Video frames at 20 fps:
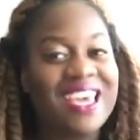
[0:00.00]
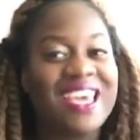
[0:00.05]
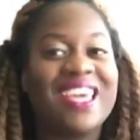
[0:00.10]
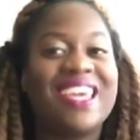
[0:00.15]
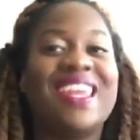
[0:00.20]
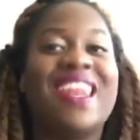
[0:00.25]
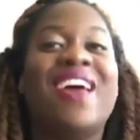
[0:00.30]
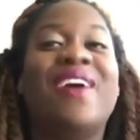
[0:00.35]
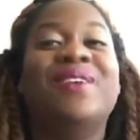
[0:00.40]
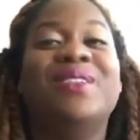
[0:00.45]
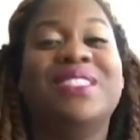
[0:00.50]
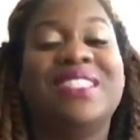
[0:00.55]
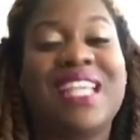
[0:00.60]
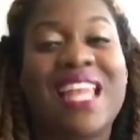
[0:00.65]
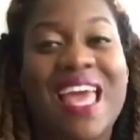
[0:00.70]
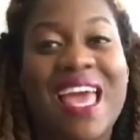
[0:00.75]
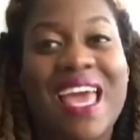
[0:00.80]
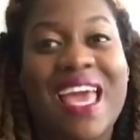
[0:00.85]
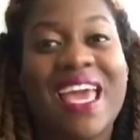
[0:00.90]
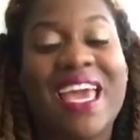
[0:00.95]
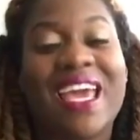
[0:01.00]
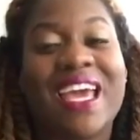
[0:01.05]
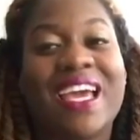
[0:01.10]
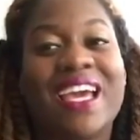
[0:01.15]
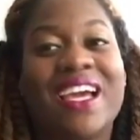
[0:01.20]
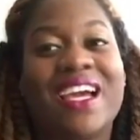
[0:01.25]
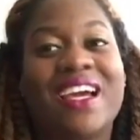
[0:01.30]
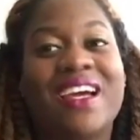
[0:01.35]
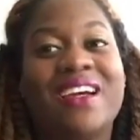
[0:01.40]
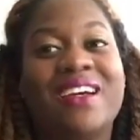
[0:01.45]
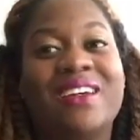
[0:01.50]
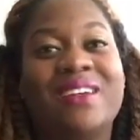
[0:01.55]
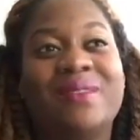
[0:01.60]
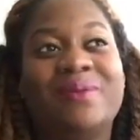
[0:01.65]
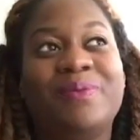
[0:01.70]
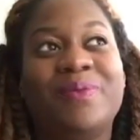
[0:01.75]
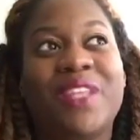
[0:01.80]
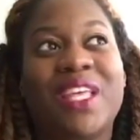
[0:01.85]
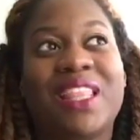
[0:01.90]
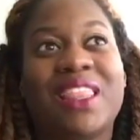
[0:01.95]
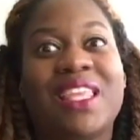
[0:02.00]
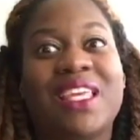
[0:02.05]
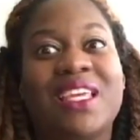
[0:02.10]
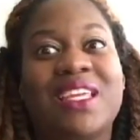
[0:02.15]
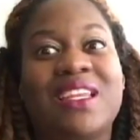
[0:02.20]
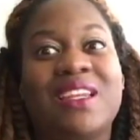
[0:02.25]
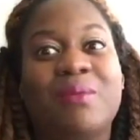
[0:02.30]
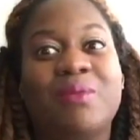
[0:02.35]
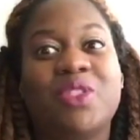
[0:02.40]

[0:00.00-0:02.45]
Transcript: And I was like, nothing.